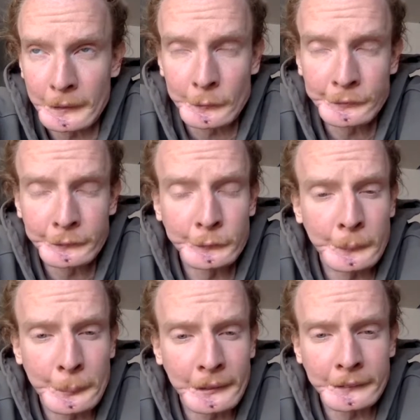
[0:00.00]
don't think you
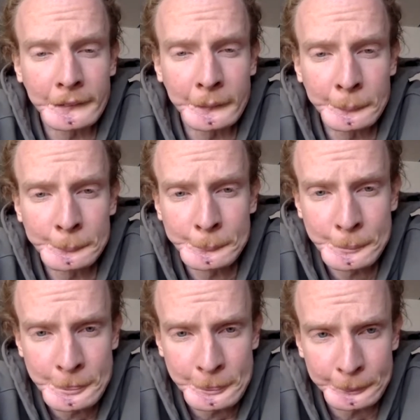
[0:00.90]
can make a
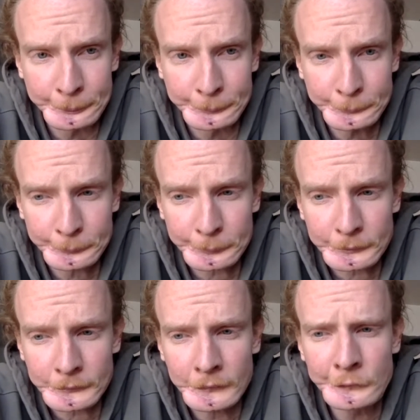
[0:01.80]

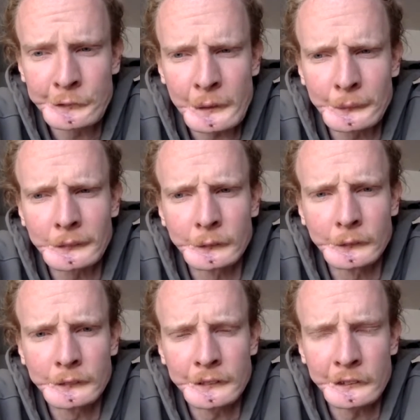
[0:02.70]

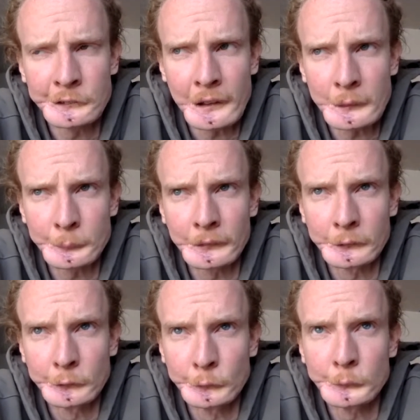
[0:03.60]
general
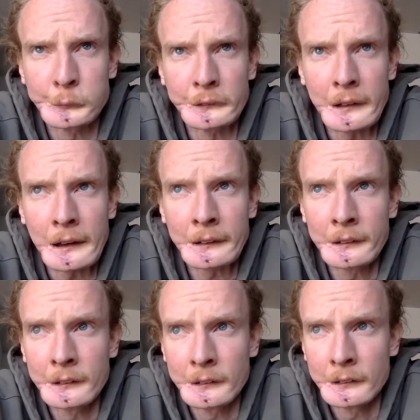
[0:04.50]
rule for that.
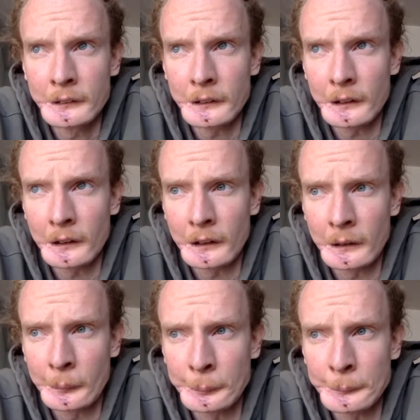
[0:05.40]

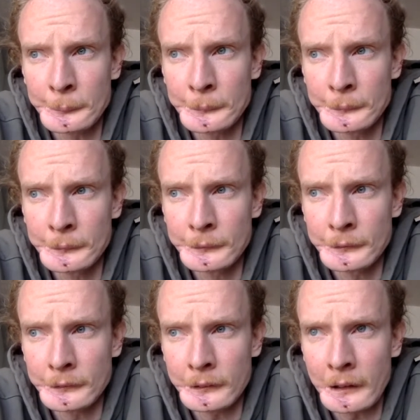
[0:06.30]
Um,
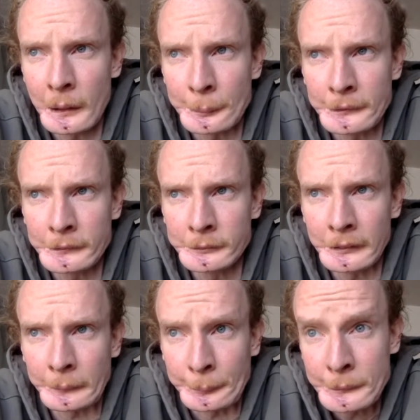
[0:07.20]
I mean,
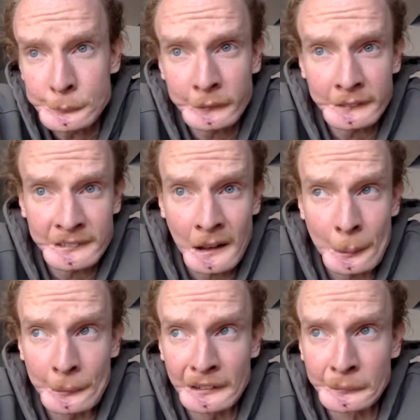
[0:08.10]
like me, for
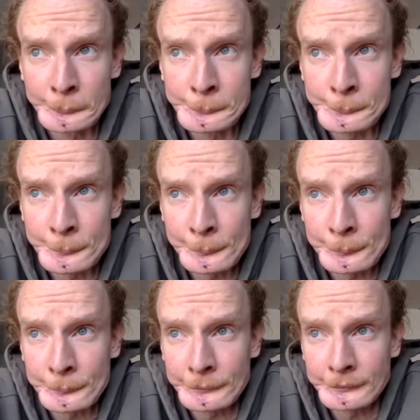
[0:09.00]
example,
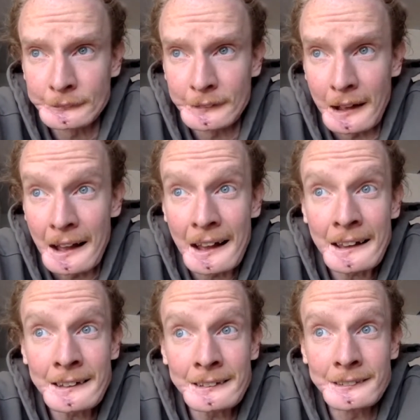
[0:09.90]

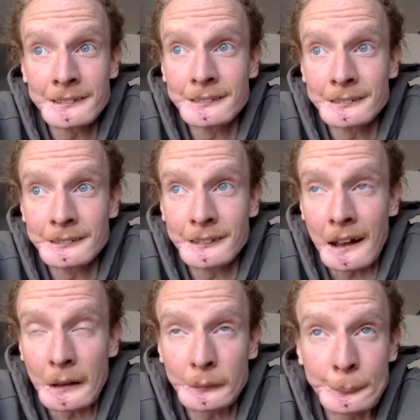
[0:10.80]
I
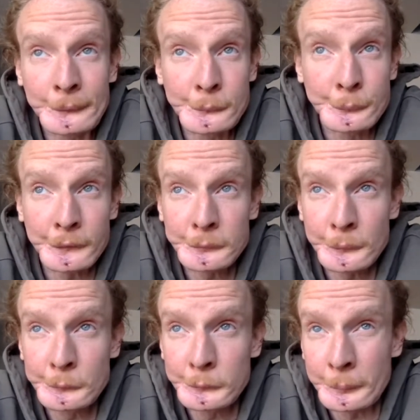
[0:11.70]
I'll be the first
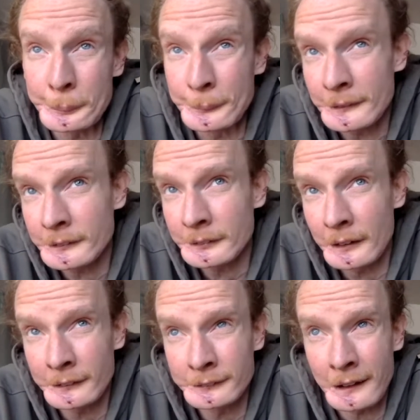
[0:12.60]
one to admit,
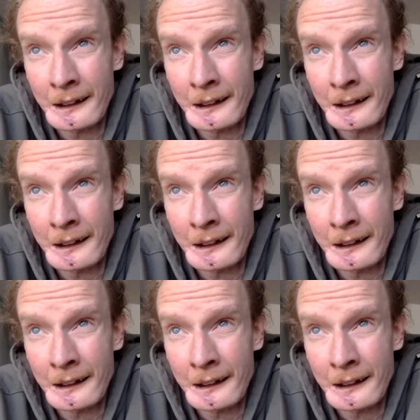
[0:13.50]
like